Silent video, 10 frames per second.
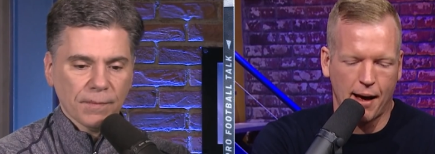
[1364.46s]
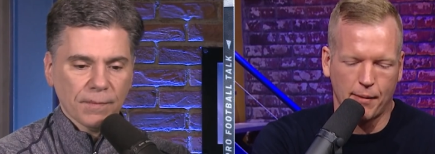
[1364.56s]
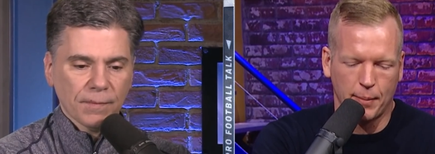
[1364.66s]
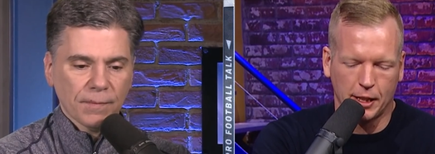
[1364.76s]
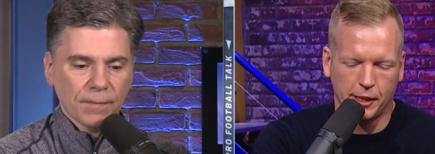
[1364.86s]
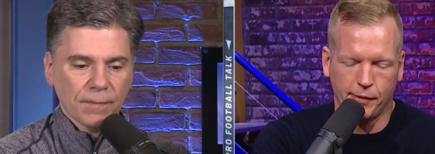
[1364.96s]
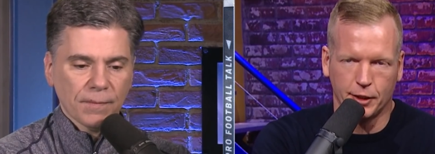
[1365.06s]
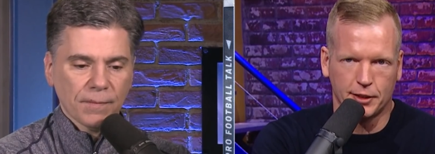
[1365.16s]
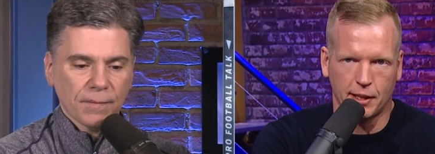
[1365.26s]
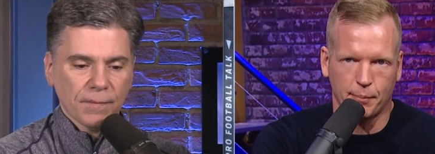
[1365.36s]
Speaker 1: I mean,
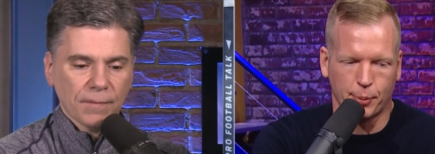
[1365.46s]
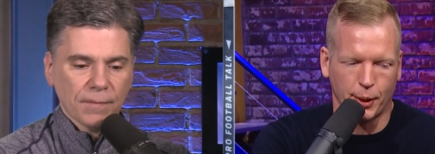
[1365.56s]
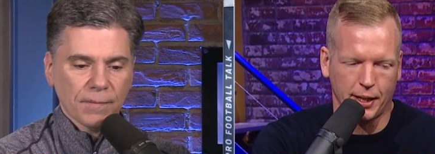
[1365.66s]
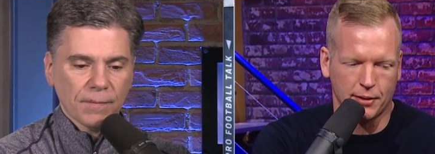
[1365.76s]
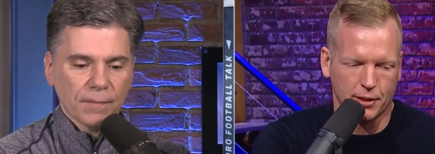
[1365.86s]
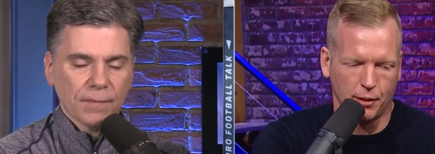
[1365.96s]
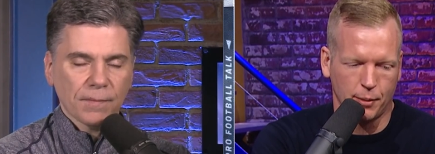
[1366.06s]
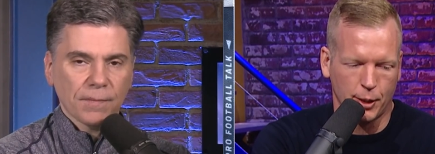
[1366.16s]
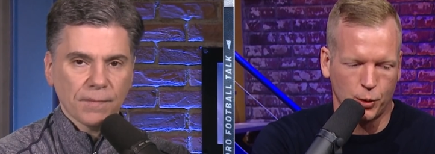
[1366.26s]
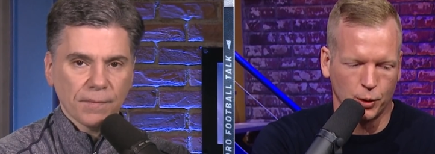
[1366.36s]
Cleveland's sitting pretty, so it'd
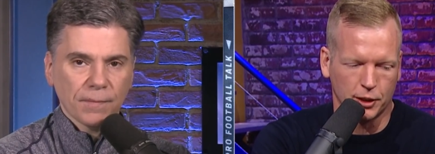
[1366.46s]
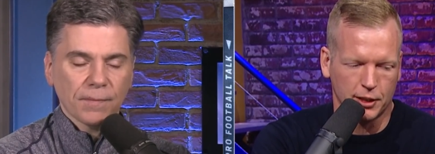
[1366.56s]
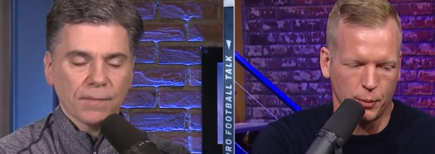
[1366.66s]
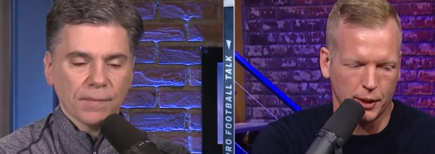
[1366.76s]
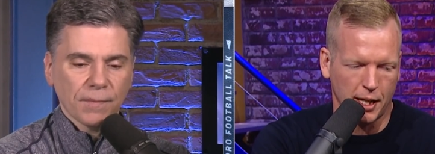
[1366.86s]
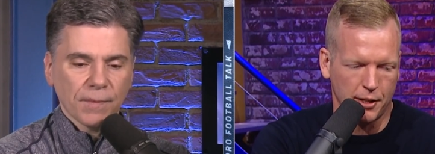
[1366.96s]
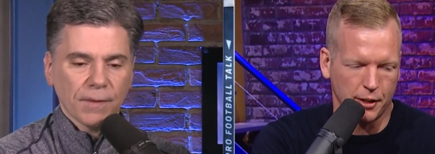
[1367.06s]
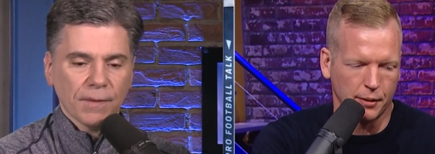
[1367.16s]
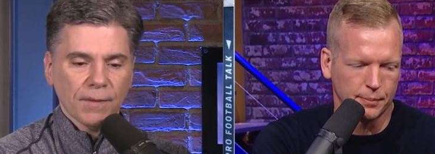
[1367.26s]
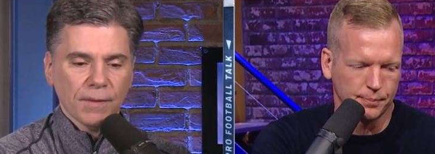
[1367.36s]
be cool to see what they
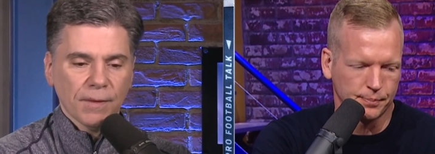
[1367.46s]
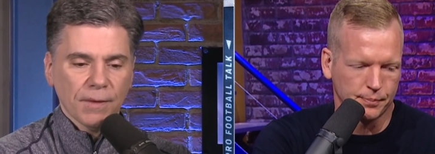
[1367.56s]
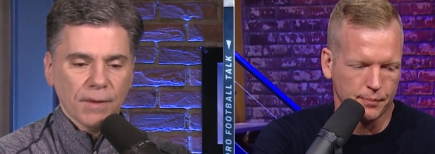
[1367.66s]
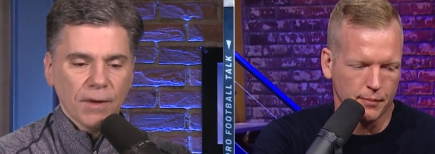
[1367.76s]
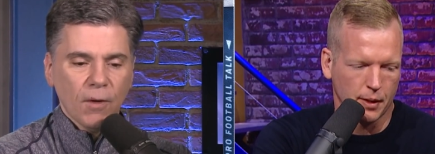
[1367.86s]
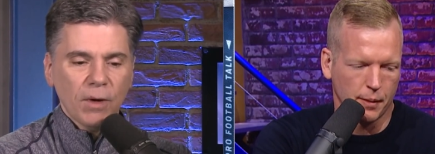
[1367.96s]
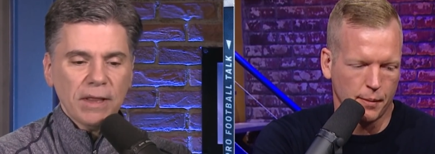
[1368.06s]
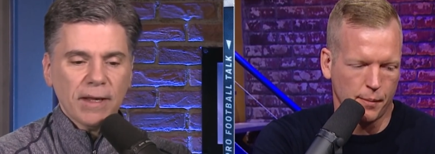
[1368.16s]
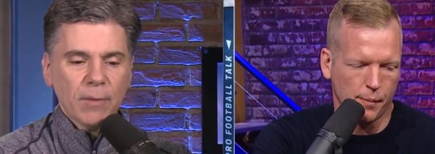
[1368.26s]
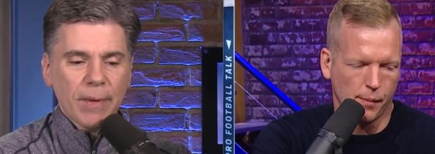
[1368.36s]
do. What do
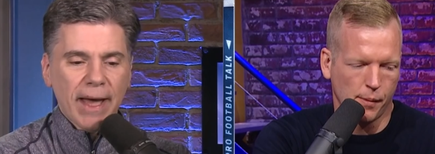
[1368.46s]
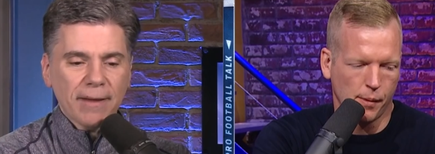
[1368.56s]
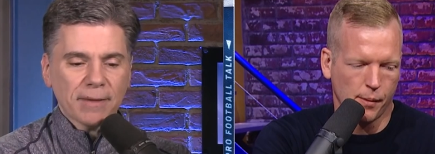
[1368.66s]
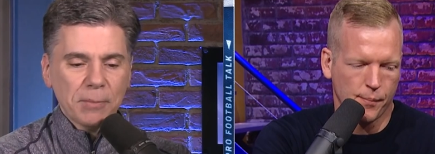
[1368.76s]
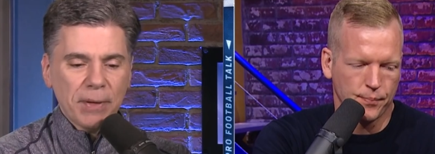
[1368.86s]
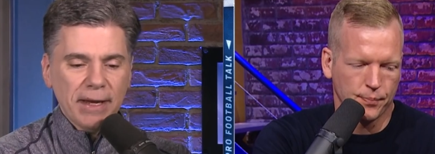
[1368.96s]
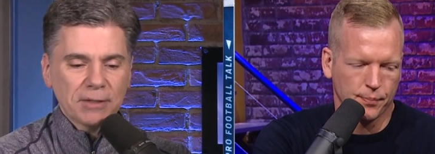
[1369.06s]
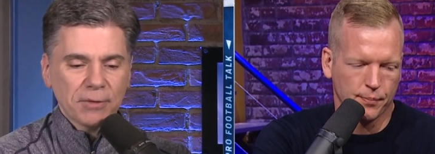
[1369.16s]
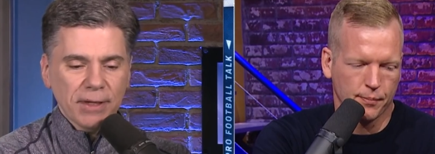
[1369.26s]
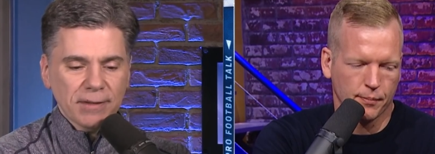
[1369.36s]
you think about the
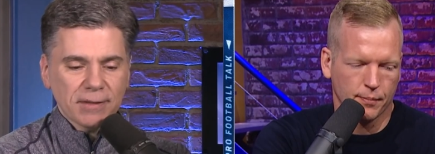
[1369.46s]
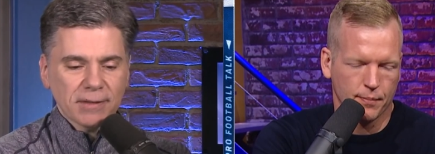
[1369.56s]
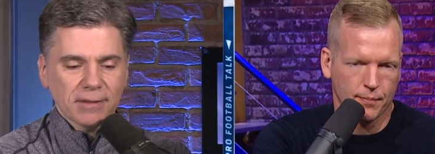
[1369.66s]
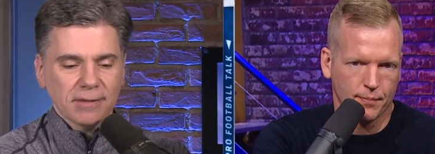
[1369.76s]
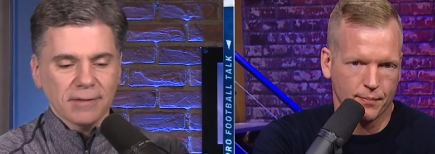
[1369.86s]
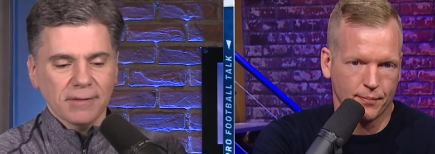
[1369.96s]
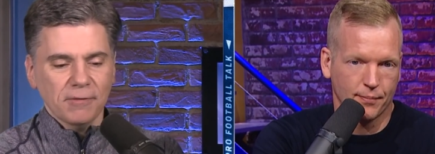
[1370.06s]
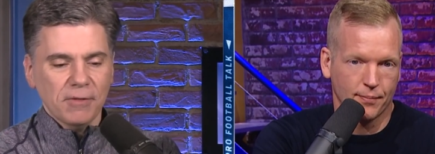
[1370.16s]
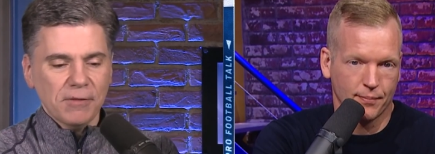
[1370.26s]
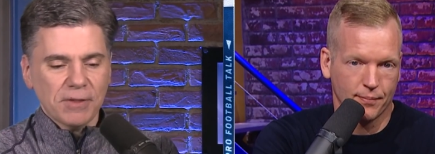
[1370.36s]
Patriots?
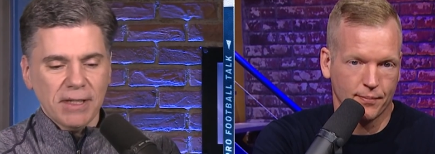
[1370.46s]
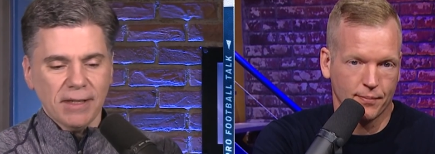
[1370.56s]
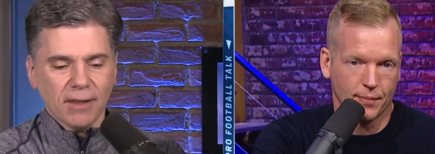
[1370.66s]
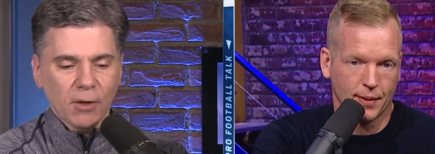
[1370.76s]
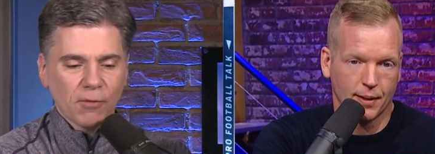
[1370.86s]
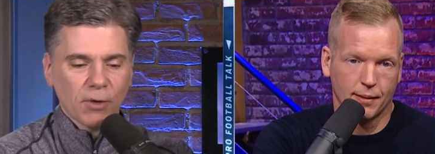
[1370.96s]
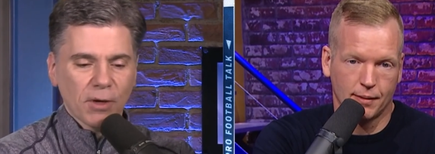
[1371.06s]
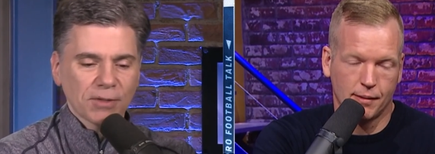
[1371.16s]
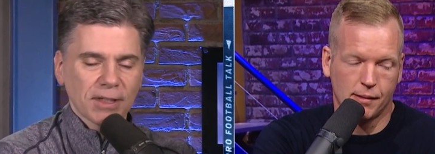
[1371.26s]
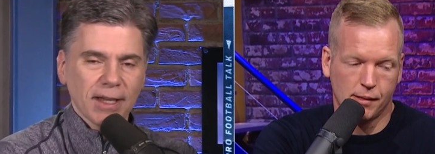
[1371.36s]
Speaker 2: 15th
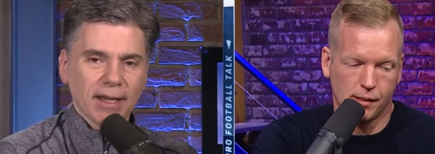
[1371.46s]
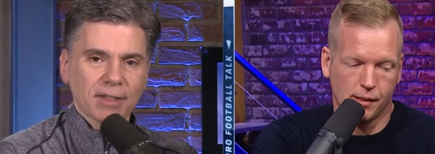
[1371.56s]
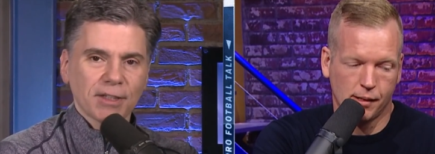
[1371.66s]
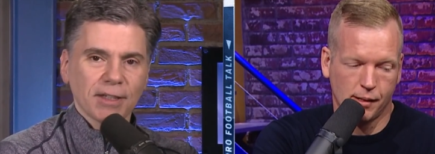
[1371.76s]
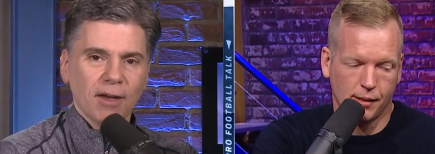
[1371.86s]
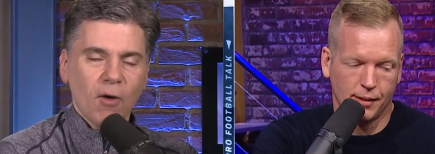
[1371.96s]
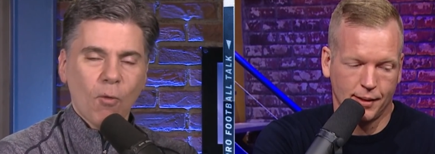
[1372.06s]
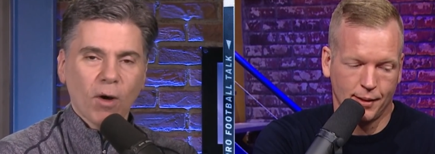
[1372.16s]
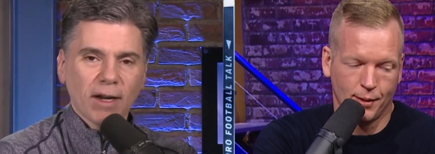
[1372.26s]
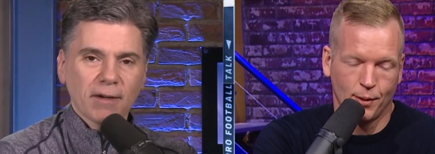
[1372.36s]
overall selection,
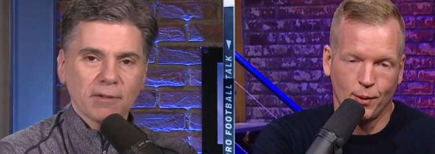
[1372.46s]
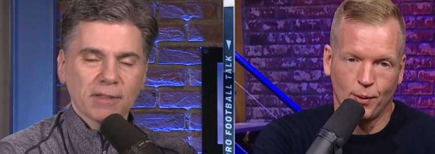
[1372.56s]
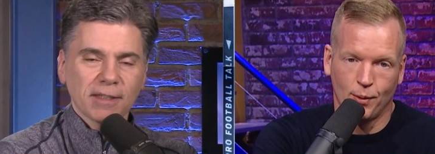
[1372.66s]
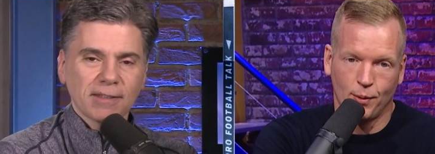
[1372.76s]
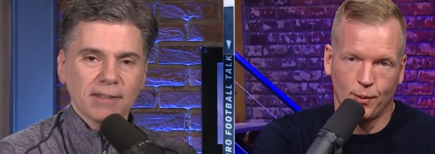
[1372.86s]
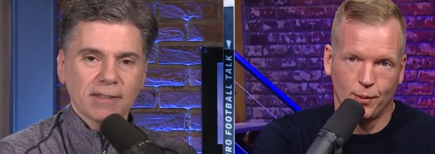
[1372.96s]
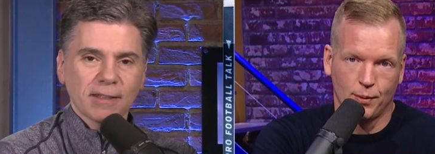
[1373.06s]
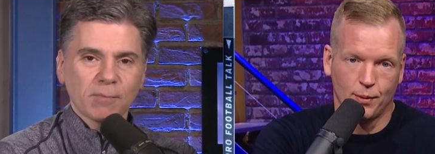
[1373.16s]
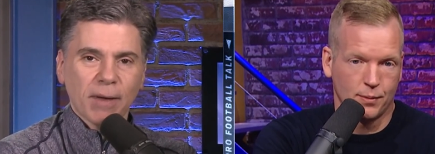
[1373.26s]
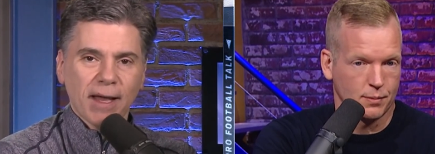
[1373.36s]

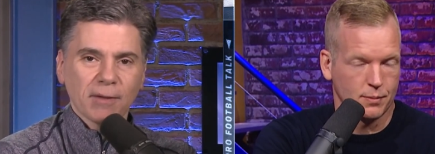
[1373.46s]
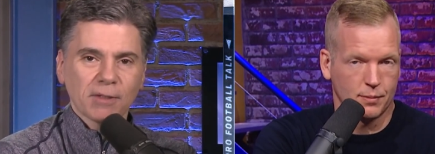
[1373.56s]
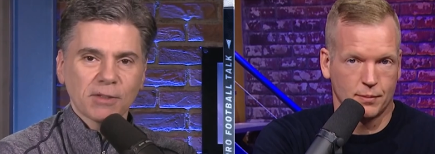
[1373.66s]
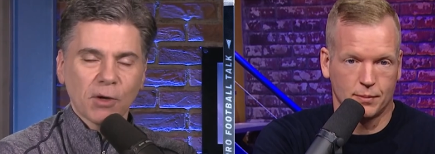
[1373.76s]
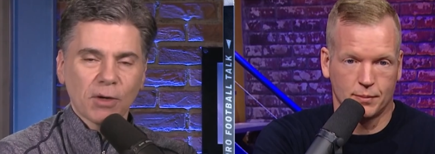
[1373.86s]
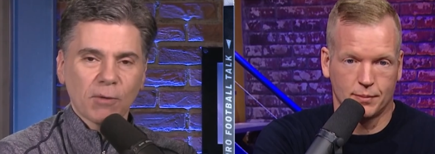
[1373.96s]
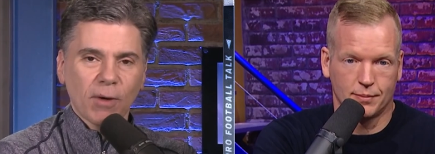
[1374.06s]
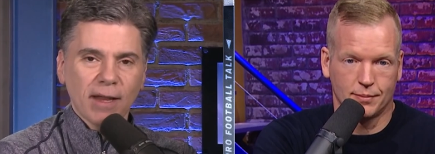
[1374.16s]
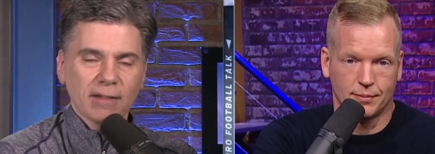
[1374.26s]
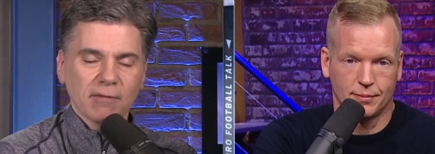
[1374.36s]
166 pounds soaking
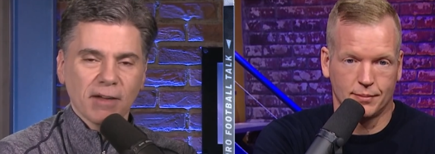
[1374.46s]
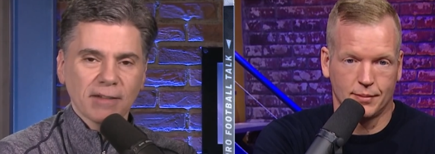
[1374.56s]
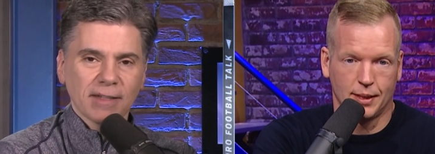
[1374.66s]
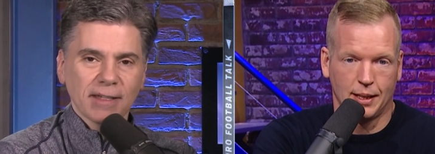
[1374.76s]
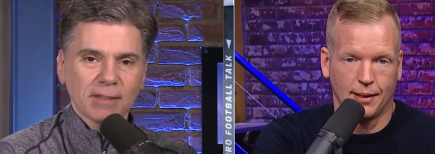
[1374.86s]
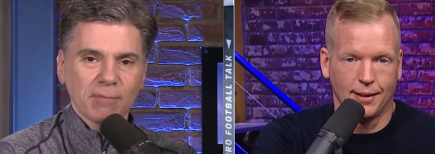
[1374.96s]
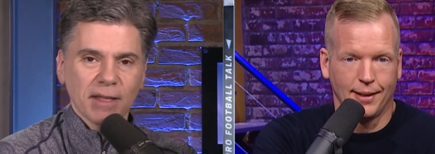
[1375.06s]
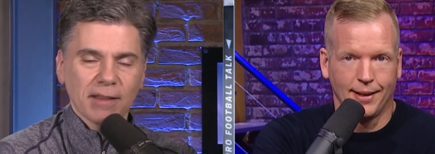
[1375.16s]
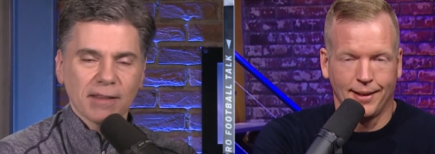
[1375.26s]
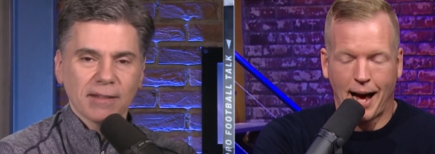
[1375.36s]
wet, DeVonta
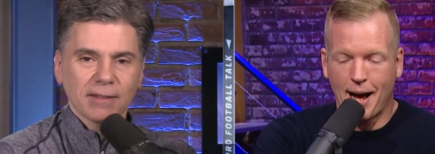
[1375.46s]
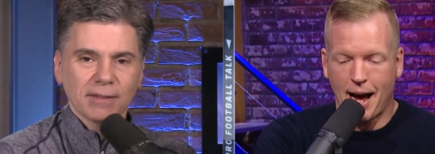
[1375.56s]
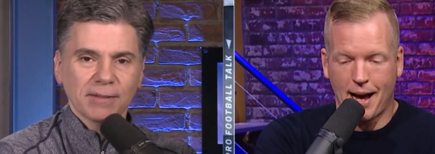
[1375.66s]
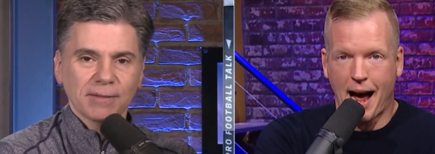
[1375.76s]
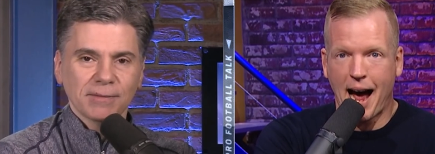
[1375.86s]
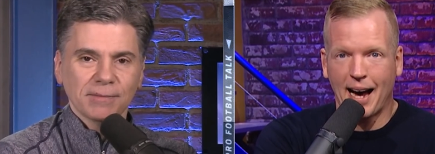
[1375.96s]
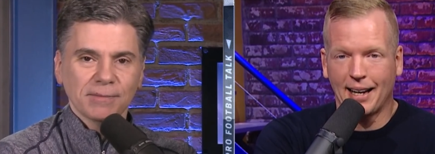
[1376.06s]
Smith.
Speaker 1: I, I